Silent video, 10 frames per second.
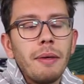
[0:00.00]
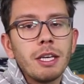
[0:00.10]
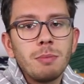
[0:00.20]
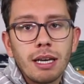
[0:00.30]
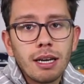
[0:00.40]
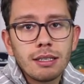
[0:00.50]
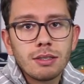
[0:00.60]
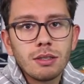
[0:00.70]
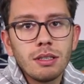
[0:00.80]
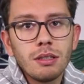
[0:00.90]
is
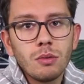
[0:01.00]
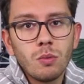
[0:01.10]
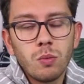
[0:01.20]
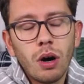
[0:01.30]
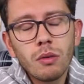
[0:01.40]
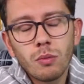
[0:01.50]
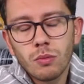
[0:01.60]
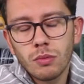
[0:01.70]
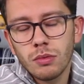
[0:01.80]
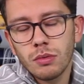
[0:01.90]
because, one,
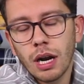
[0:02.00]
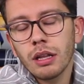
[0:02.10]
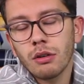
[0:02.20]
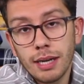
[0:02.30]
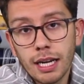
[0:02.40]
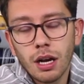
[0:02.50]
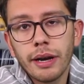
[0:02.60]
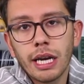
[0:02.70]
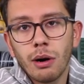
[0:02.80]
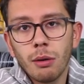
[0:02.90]
not only are we not
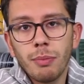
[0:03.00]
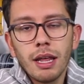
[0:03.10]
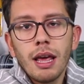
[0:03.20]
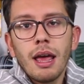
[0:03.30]
going anywhere, but